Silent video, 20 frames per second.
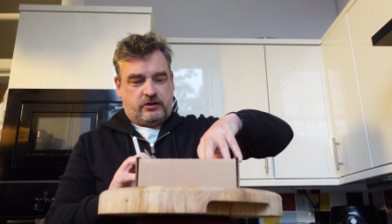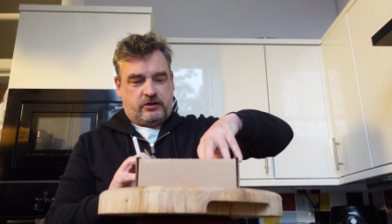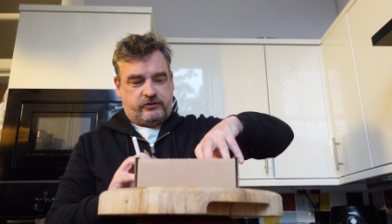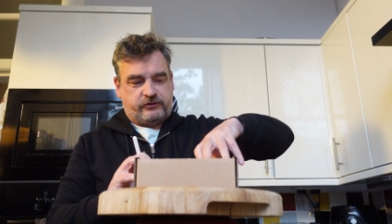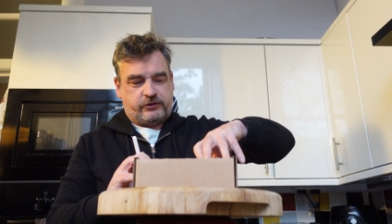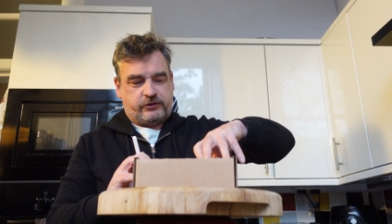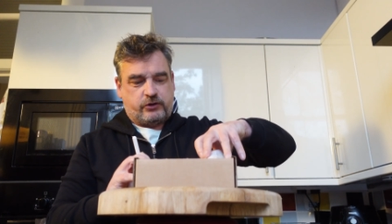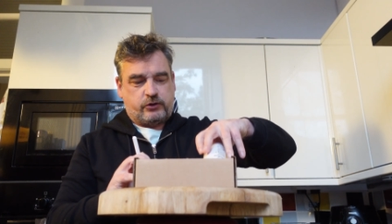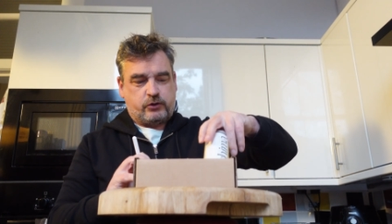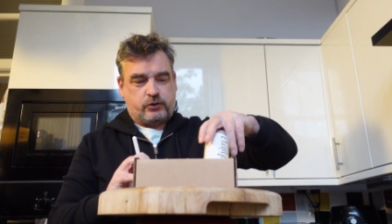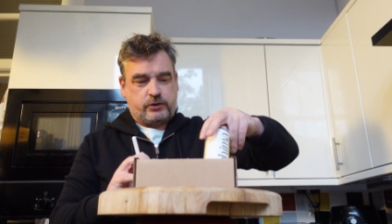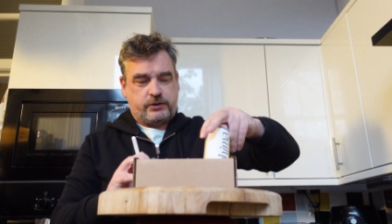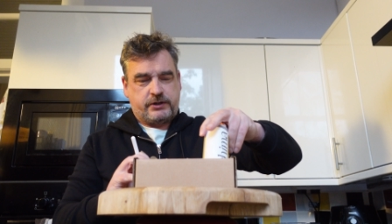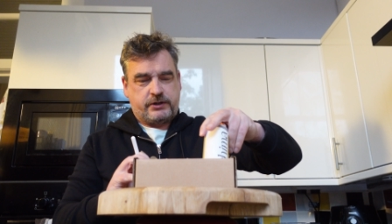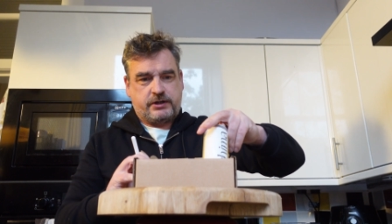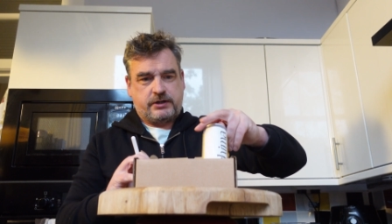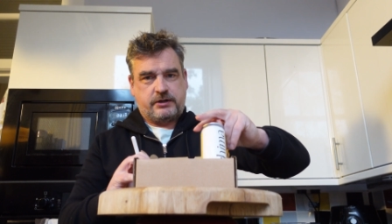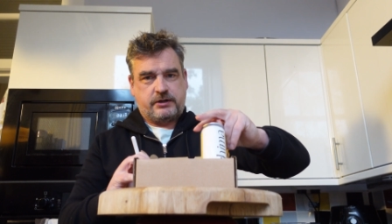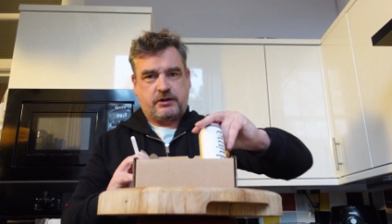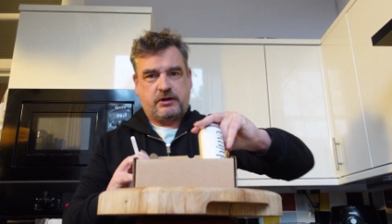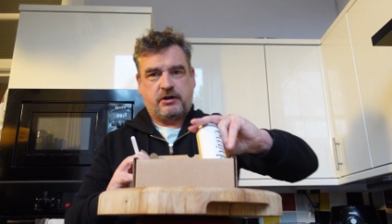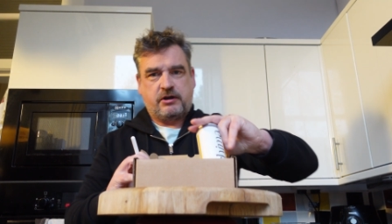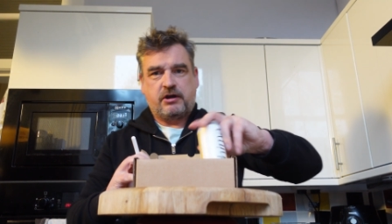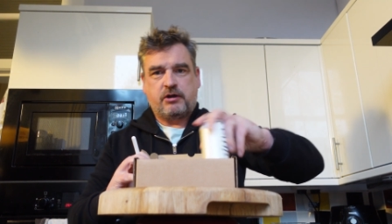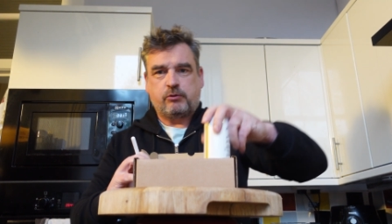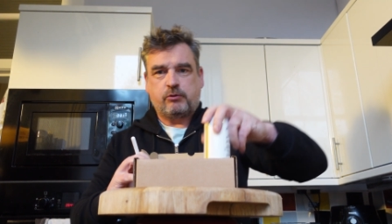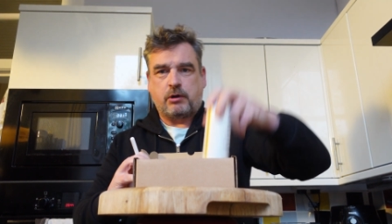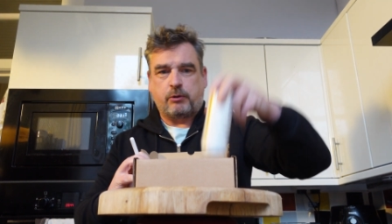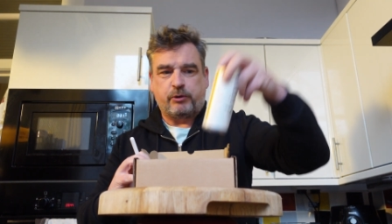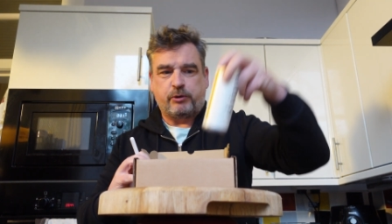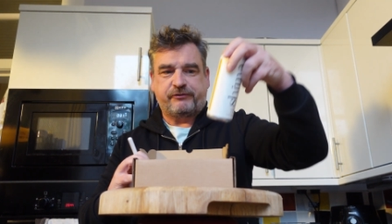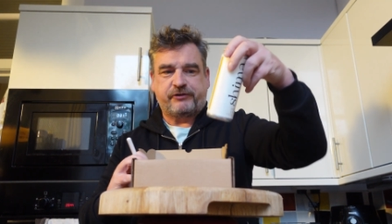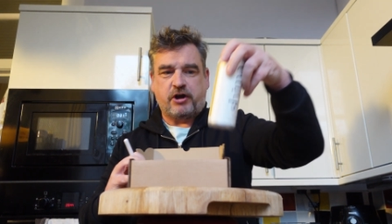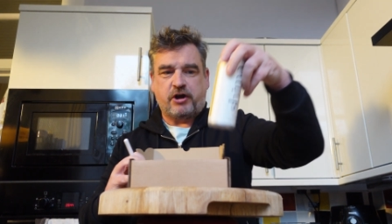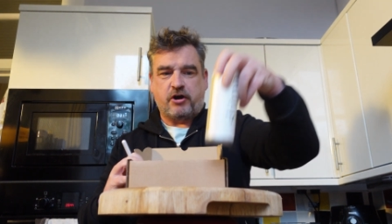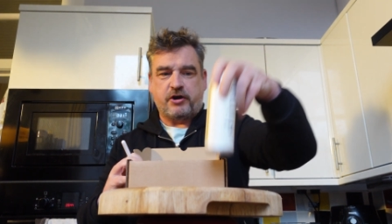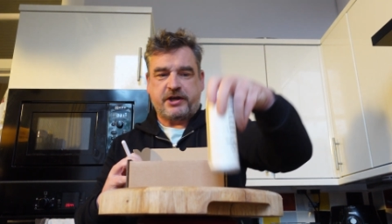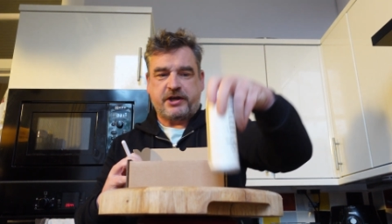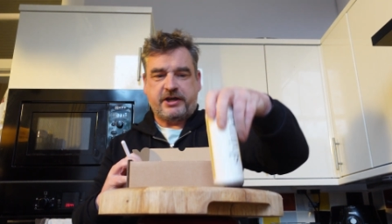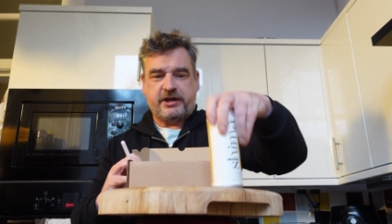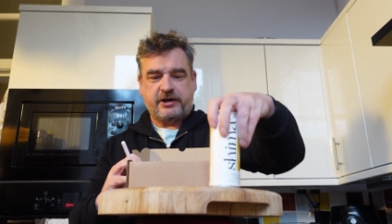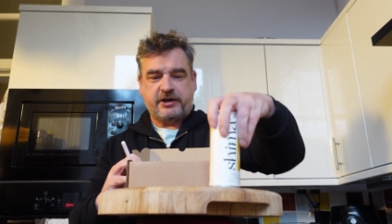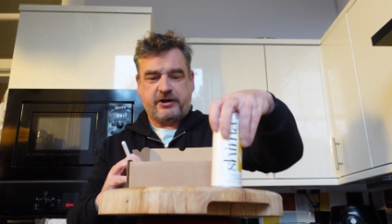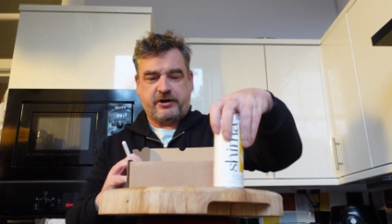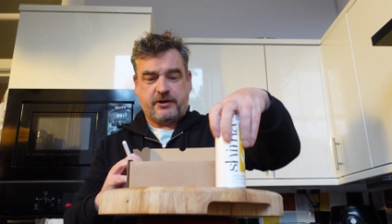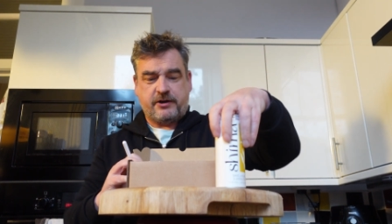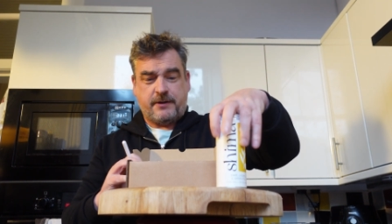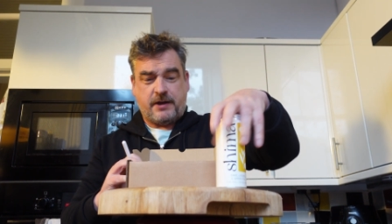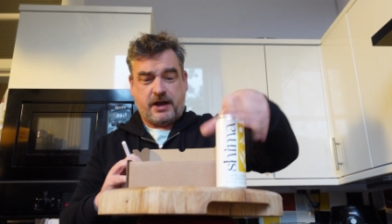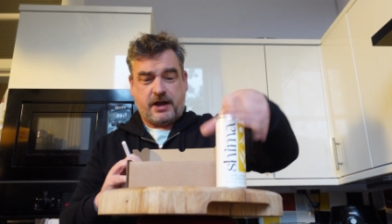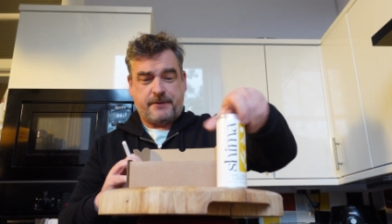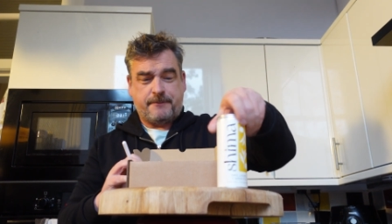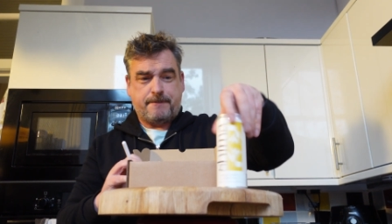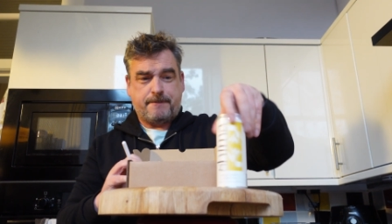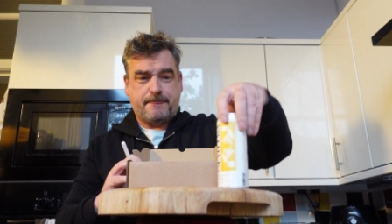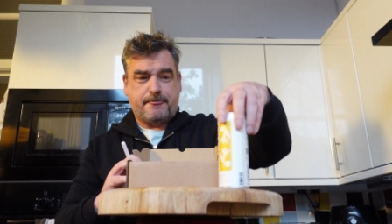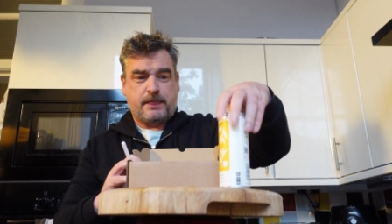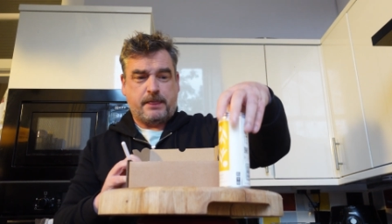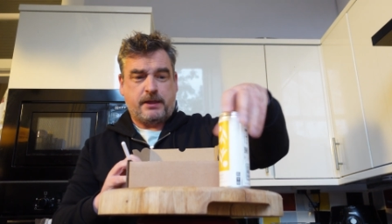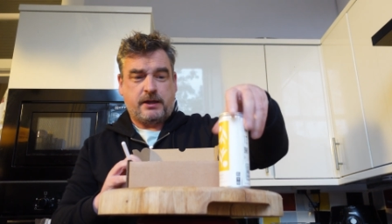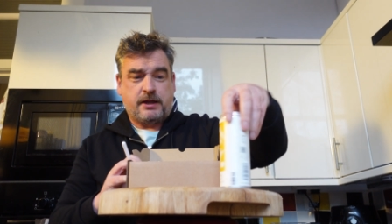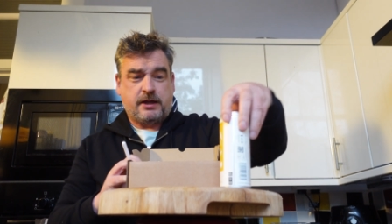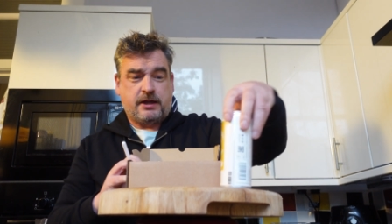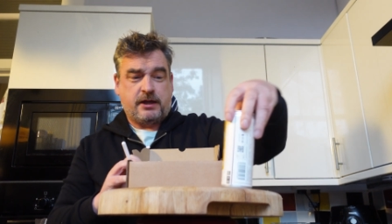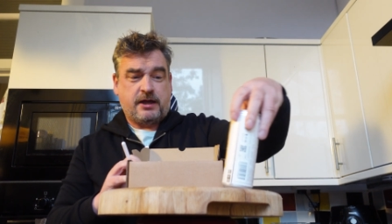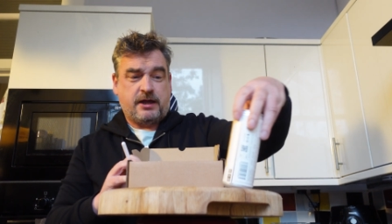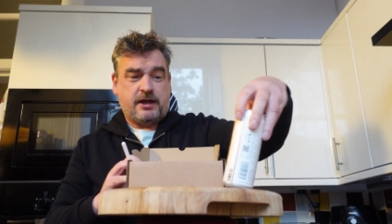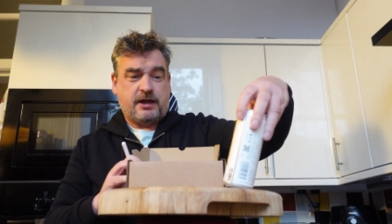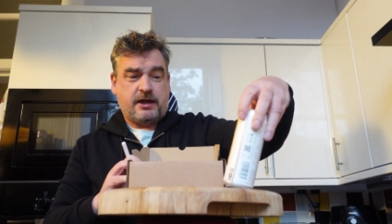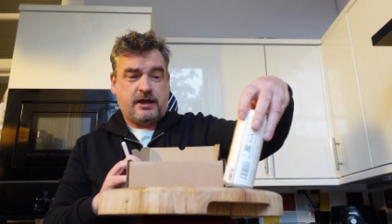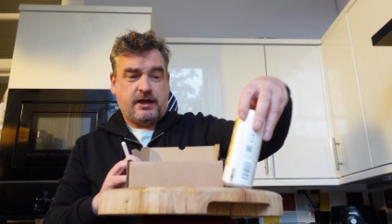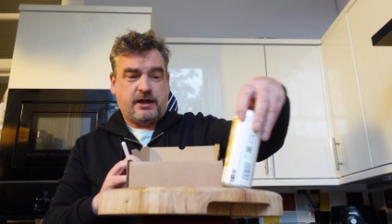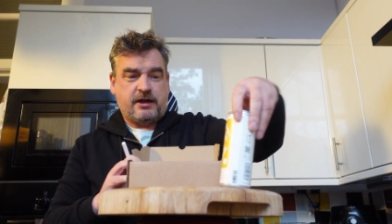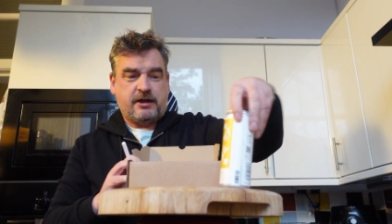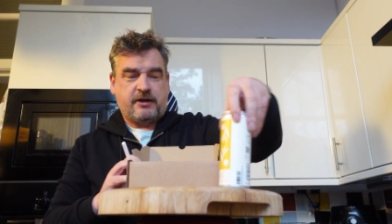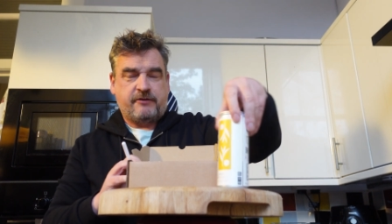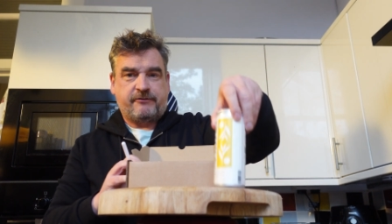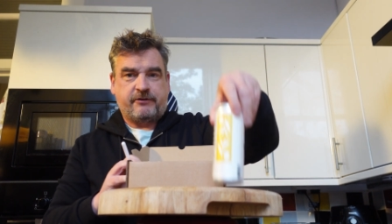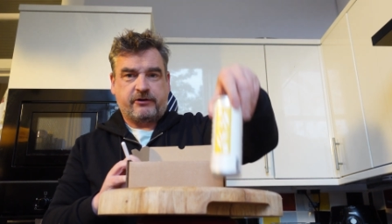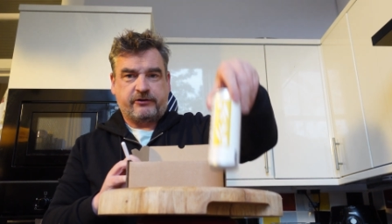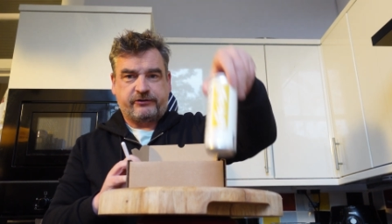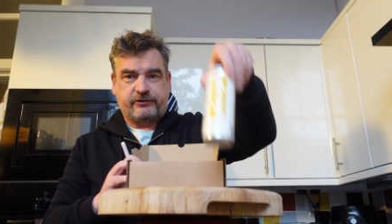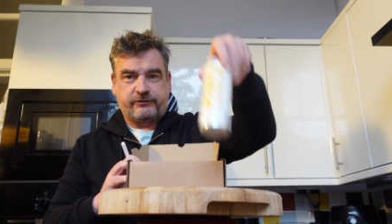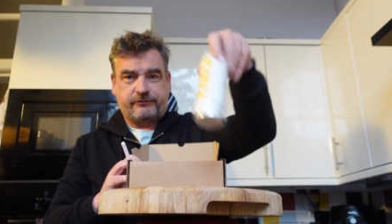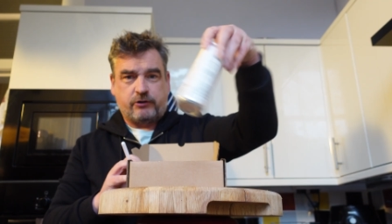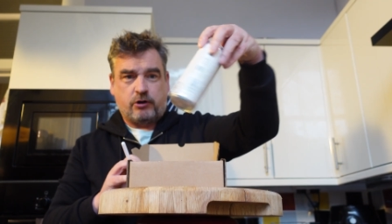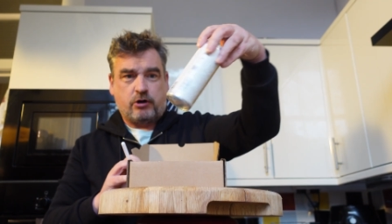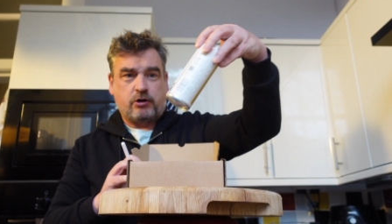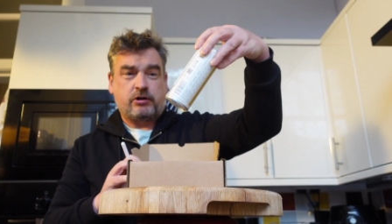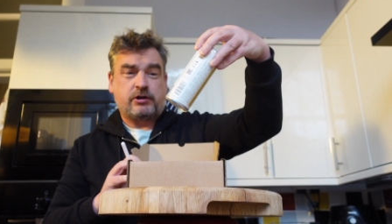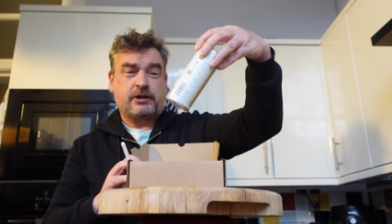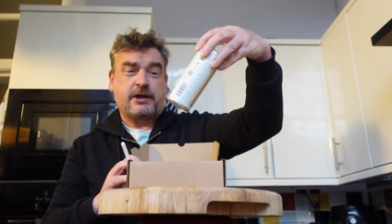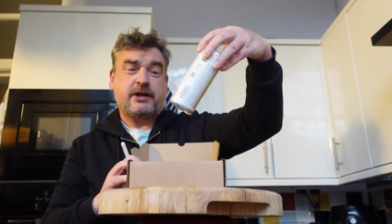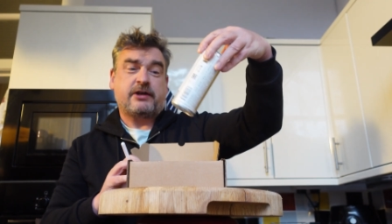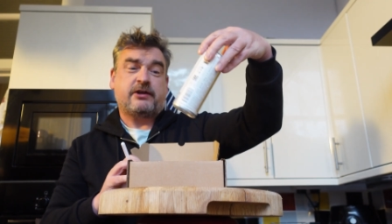So, what we've got here, first of all,